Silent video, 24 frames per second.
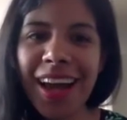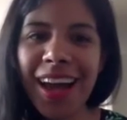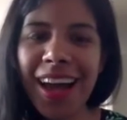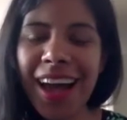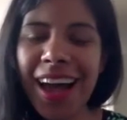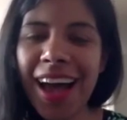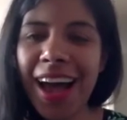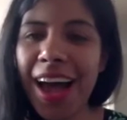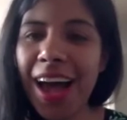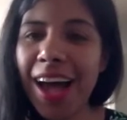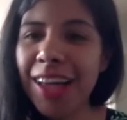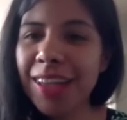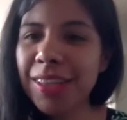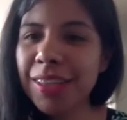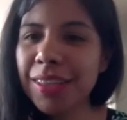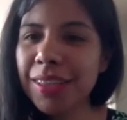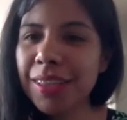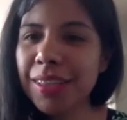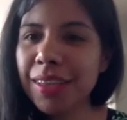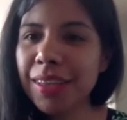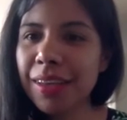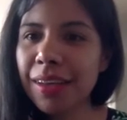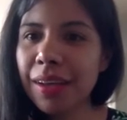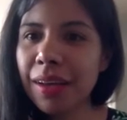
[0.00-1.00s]
And
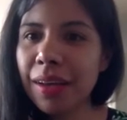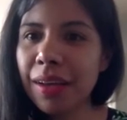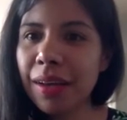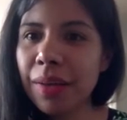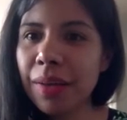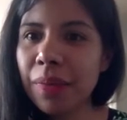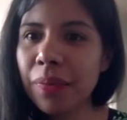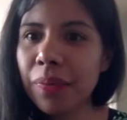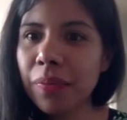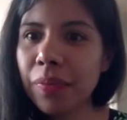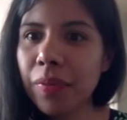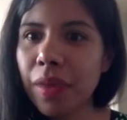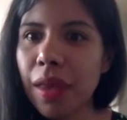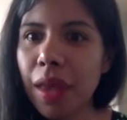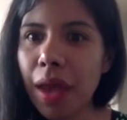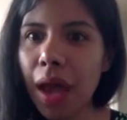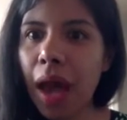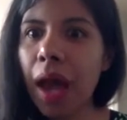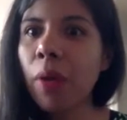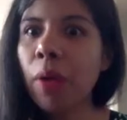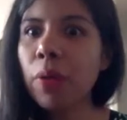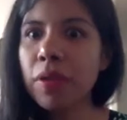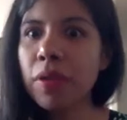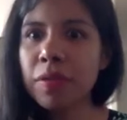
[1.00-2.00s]

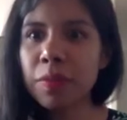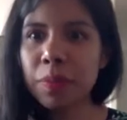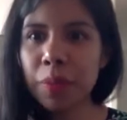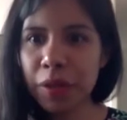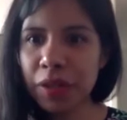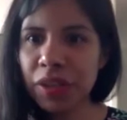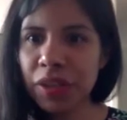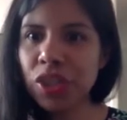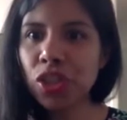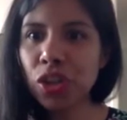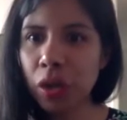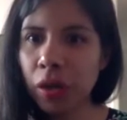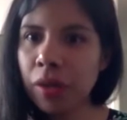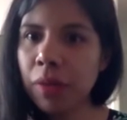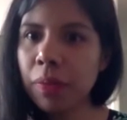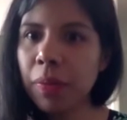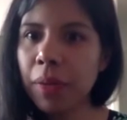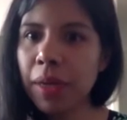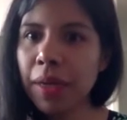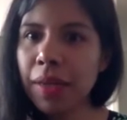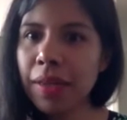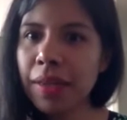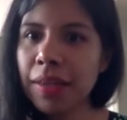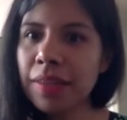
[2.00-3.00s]
I was very shocked
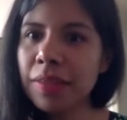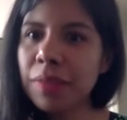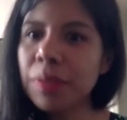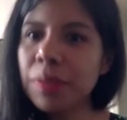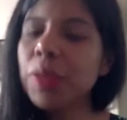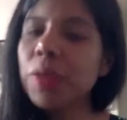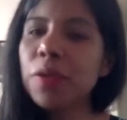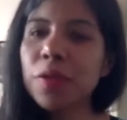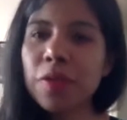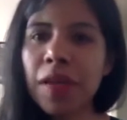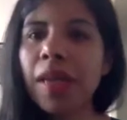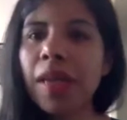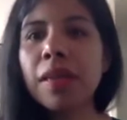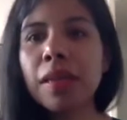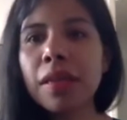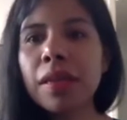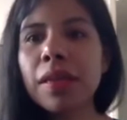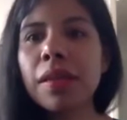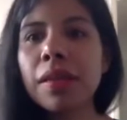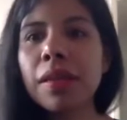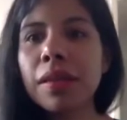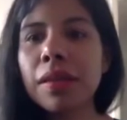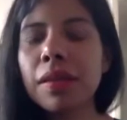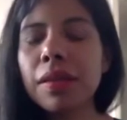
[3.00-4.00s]
by this because I
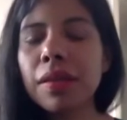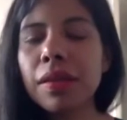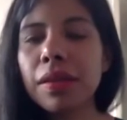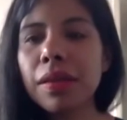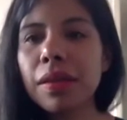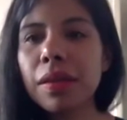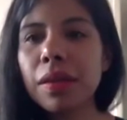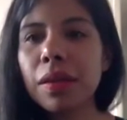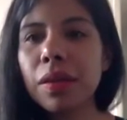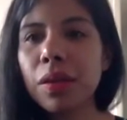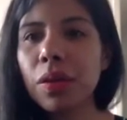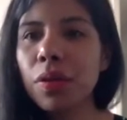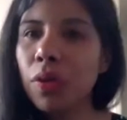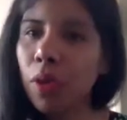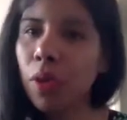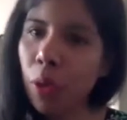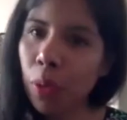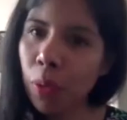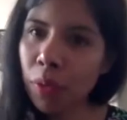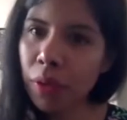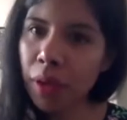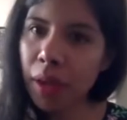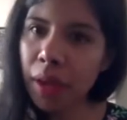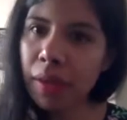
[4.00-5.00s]
didn't
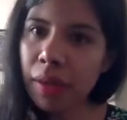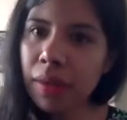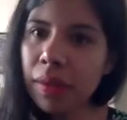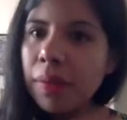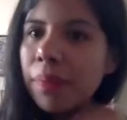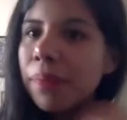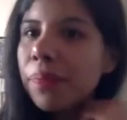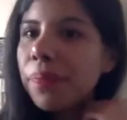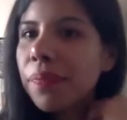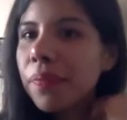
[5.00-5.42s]
know that.